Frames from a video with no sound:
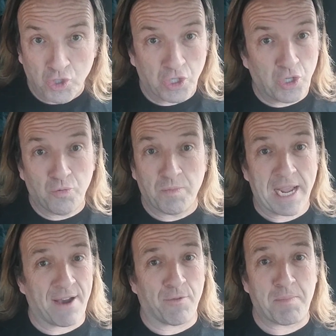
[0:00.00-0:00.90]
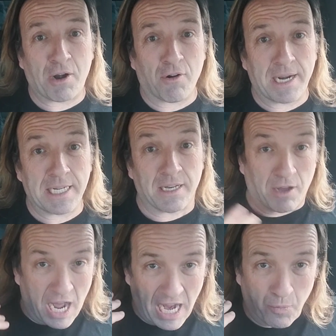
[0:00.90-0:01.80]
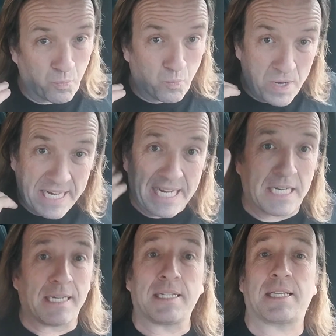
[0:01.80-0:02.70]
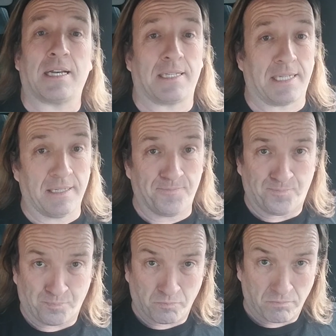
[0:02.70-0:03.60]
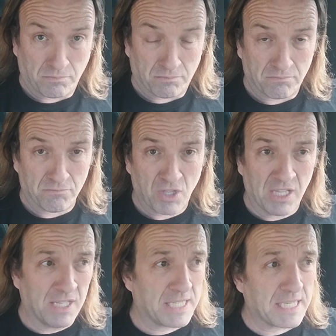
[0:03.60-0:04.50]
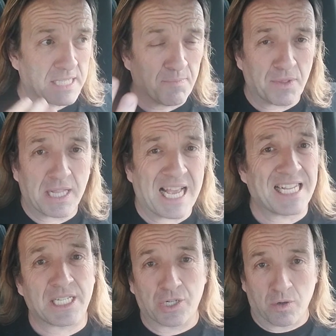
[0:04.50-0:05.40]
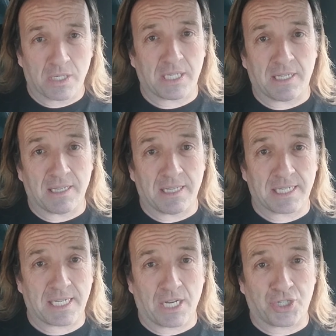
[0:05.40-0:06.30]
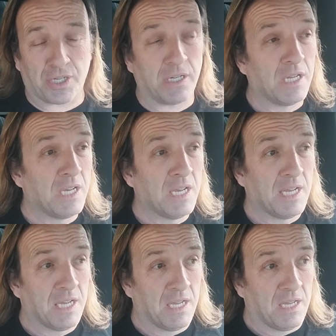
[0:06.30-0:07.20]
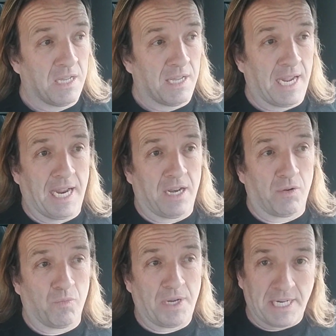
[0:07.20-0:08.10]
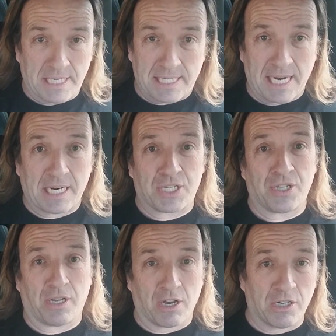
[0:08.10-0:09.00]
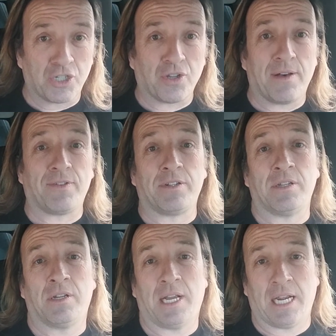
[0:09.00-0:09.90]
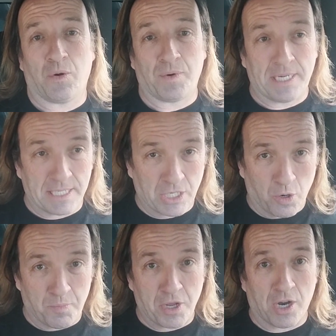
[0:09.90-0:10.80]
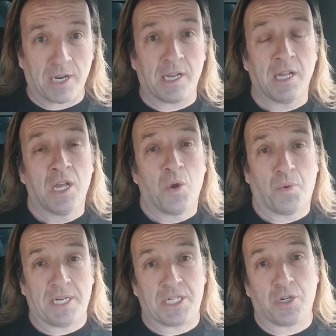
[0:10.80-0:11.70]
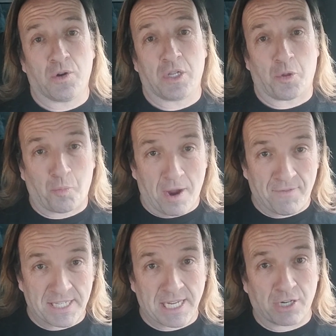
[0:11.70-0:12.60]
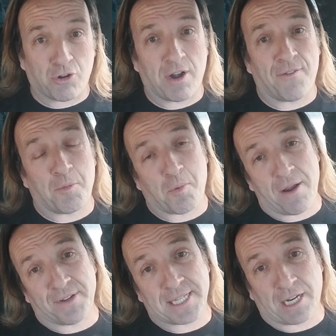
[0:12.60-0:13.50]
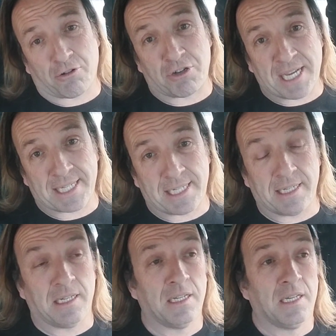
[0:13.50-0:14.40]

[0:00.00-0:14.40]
You may have a better idea. We need to discuss it. This is something that has to go into the discussion, and we need to take it to the college level, and we need to go beyond. We need to go into the private sector and have the private sector test it,